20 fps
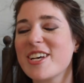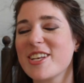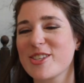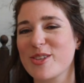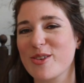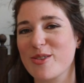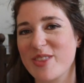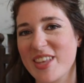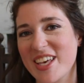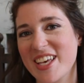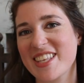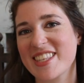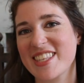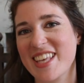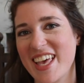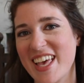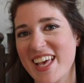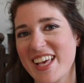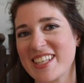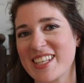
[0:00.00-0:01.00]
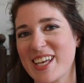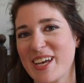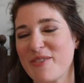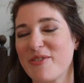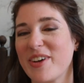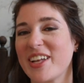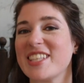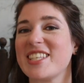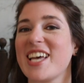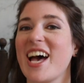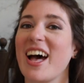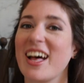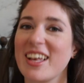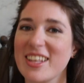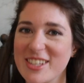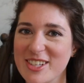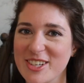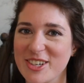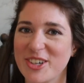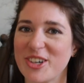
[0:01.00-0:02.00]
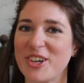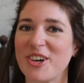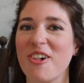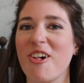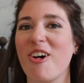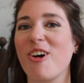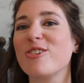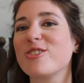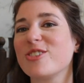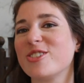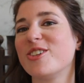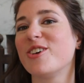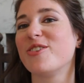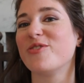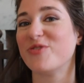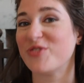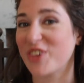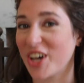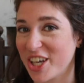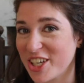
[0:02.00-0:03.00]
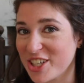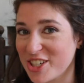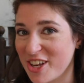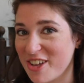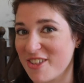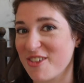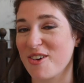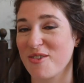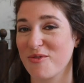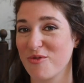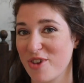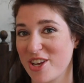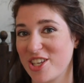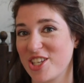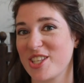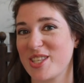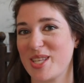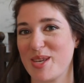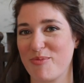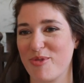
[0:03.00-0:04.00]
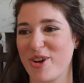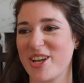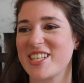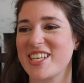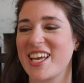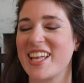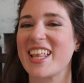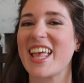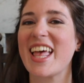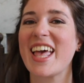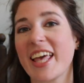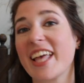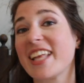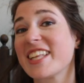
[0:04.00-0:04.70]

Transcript: So this is a fantastical alternate version of Regency Britain.